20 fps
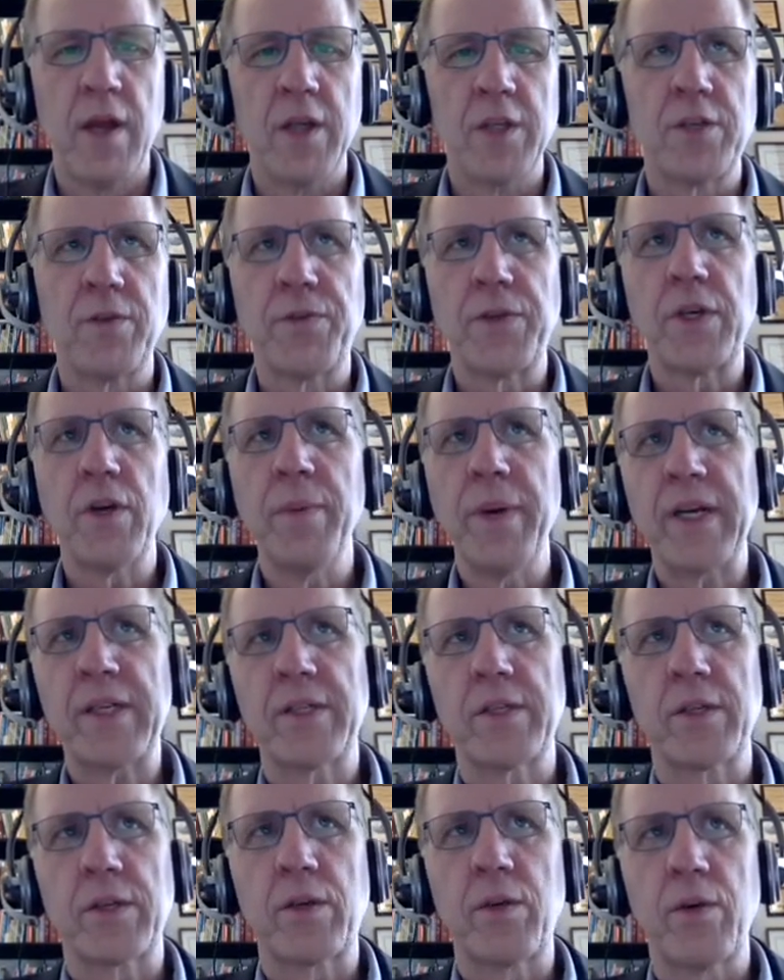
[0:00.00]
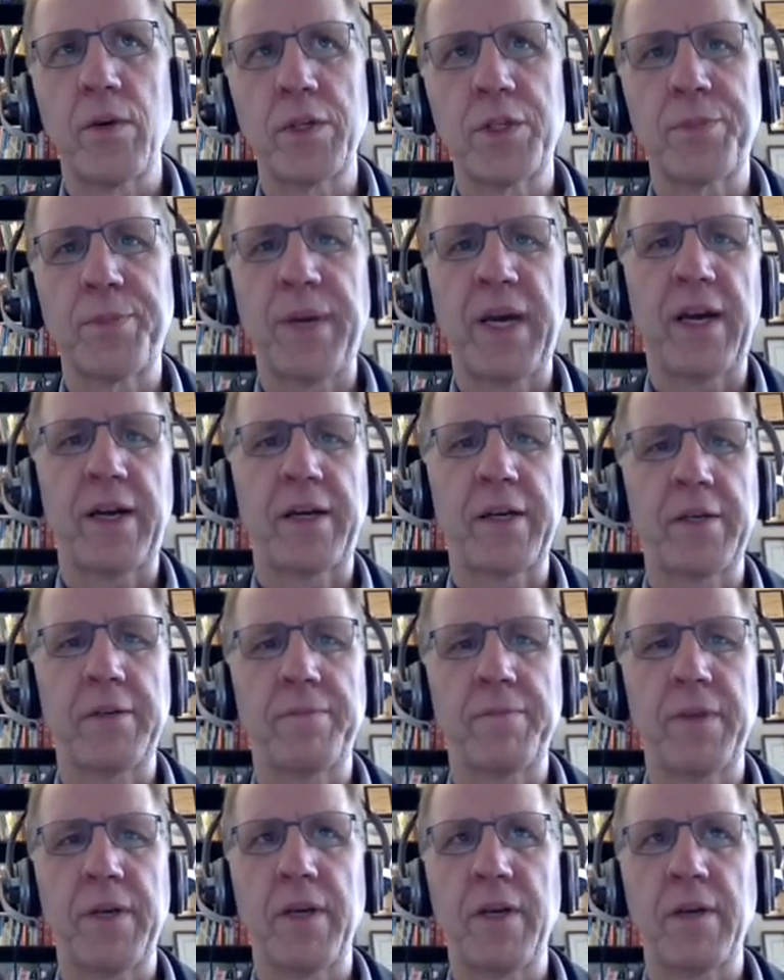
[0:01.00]
So if we go back to the course
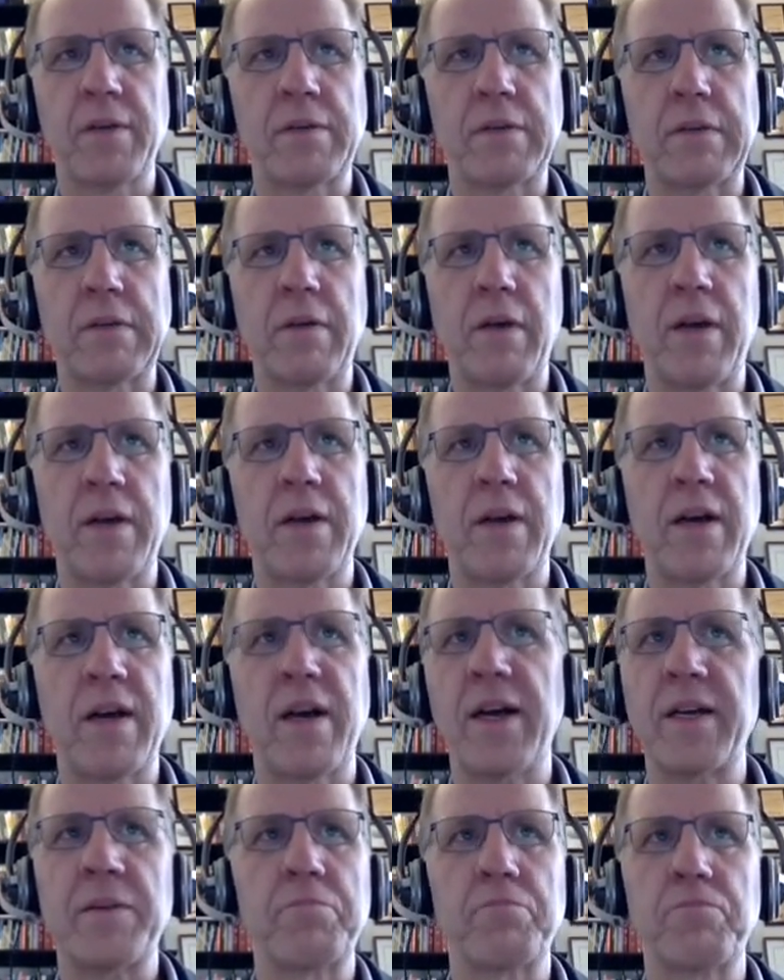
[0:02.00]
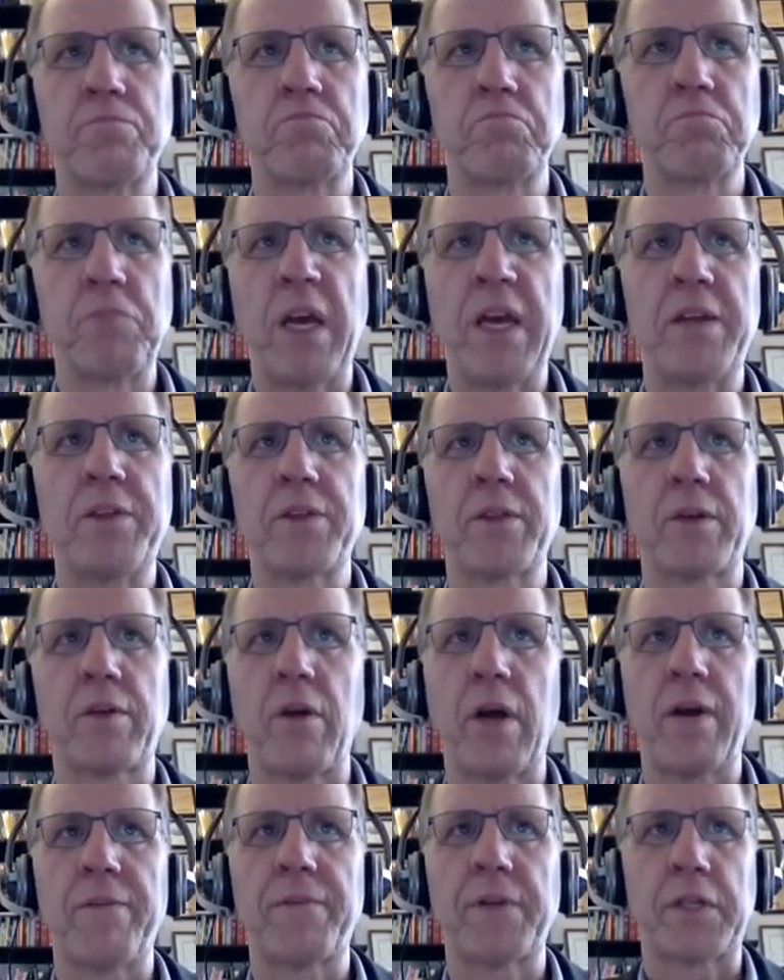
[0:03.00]
packet, I hate the
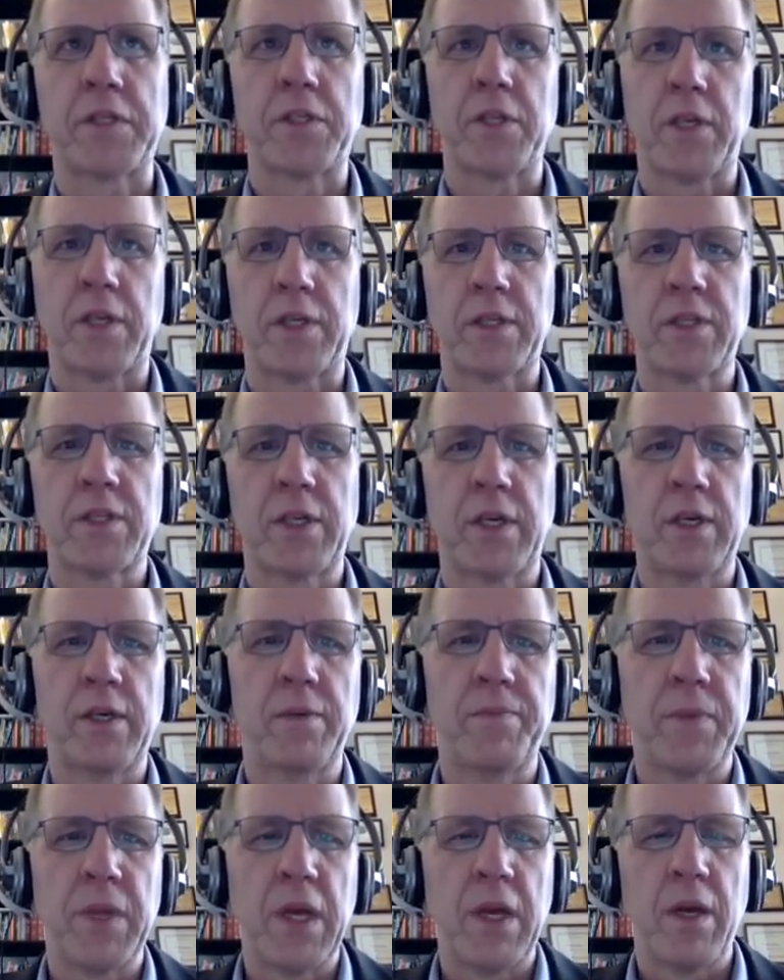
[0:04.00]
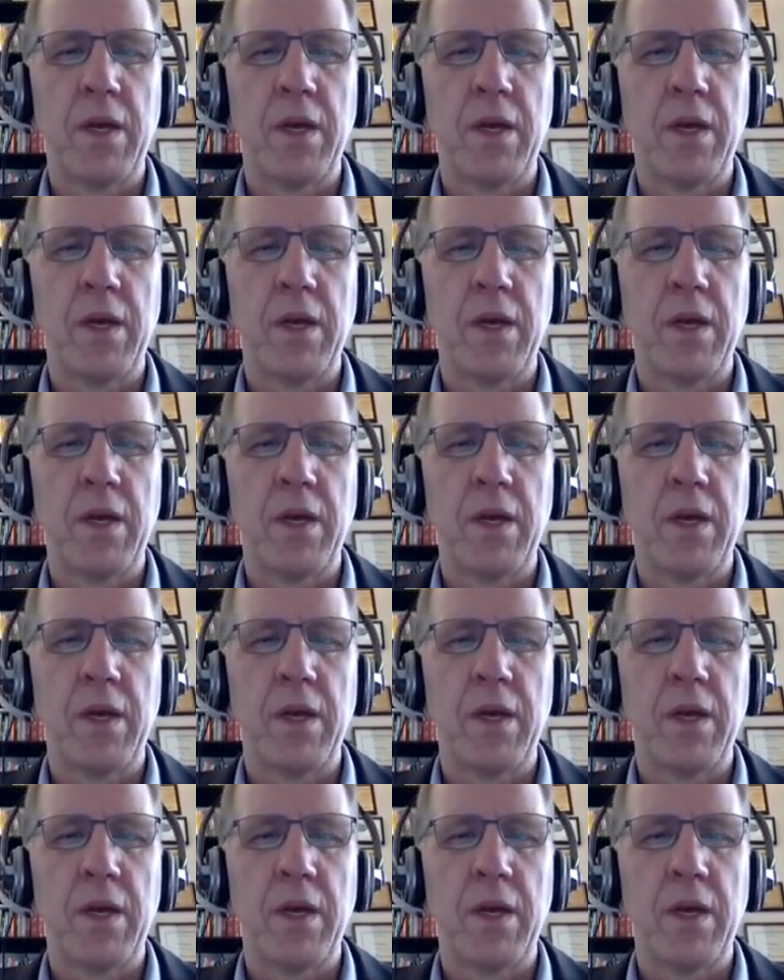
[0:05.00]
graphics in Excel.